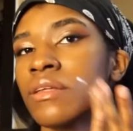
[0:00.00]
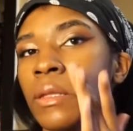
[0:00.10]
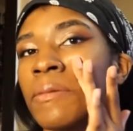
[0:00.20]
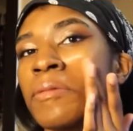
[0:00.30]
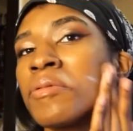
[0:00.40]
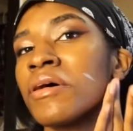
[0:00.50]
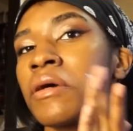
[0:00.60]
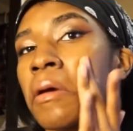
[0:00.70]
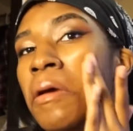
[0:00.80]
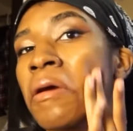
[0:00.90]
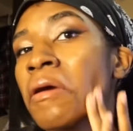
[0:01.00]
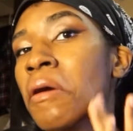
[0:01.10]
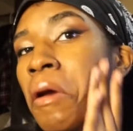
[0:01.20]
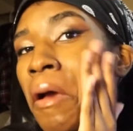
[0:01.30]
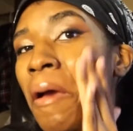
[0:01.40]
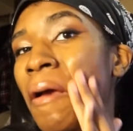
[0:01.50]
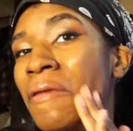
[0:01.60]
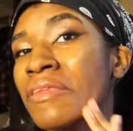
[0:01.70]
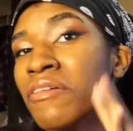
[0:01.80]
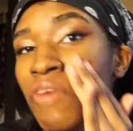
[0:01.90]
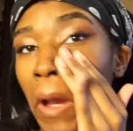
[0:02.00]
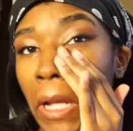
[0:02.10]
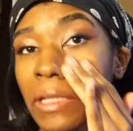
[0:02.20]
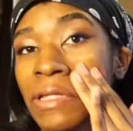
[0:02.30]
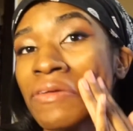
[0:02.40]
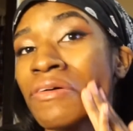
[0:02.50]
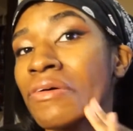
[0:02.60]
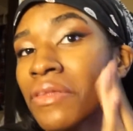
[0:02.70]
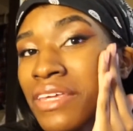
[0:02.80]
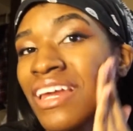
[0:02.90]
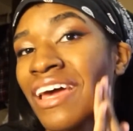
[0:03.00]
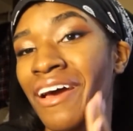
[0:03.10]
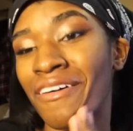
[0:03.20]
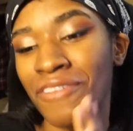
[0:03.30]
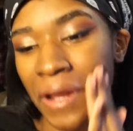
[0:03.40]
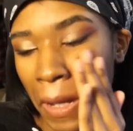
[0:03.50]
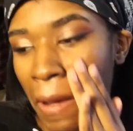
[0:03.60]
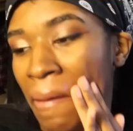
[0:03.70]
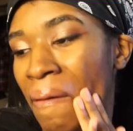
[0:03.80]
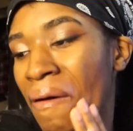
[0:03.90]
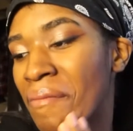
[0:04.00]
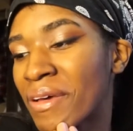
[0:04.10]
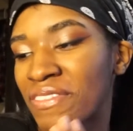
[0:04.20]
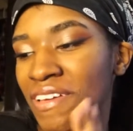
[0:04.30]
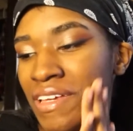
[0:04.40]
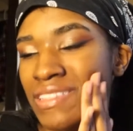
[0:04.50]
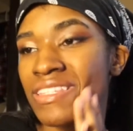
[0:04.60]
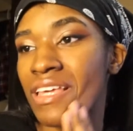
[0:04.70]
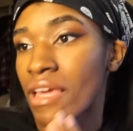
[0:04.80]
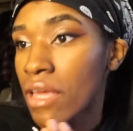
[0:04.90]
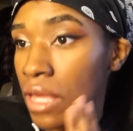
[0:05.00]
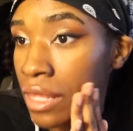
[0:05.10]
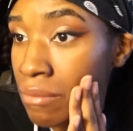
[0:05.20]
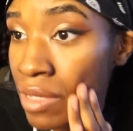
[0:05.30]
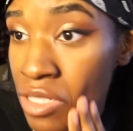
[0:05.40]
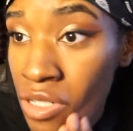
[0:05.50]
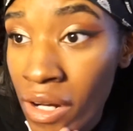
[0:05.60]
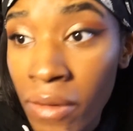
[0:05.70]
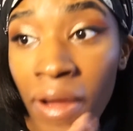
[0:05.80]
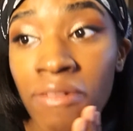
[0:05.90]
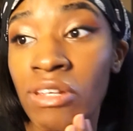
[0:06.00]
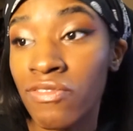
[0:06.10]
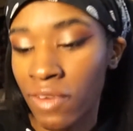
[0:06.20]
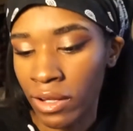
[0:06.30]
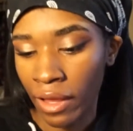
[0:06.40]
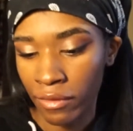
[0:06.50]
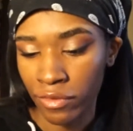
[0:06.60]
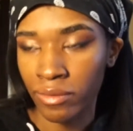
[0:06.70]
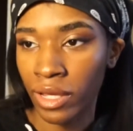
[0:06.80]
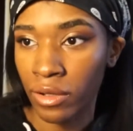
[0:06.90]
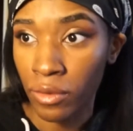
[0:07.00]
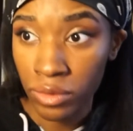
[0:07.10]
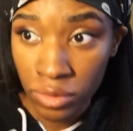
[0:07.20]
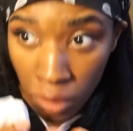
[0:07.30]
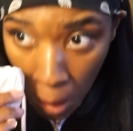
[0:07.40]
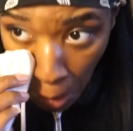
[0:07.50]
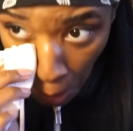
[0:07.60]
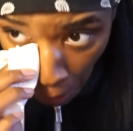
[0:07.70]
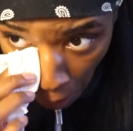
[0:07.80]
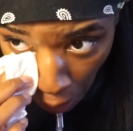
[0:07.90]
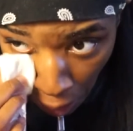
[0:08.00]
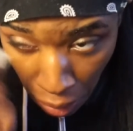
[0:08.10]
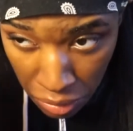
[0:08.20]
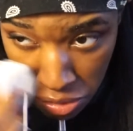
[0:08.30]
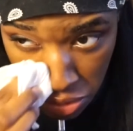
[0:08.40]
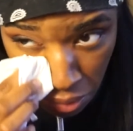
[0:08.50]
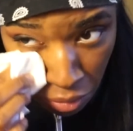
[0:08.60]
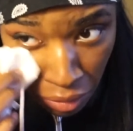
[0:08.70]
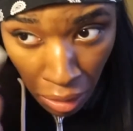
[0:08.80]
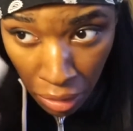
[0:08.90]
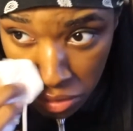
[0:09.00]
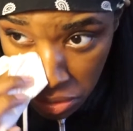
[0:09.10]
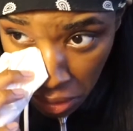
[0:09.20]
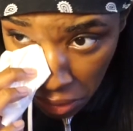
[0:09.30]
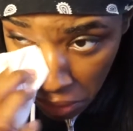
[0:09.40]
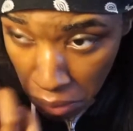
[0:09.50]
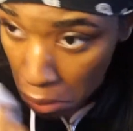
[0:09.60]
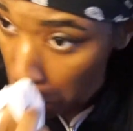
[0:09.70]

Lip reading: let me put the very little that I have right now on my face. And make sure I don't have any fallout from that gold shimmer eyeshadow.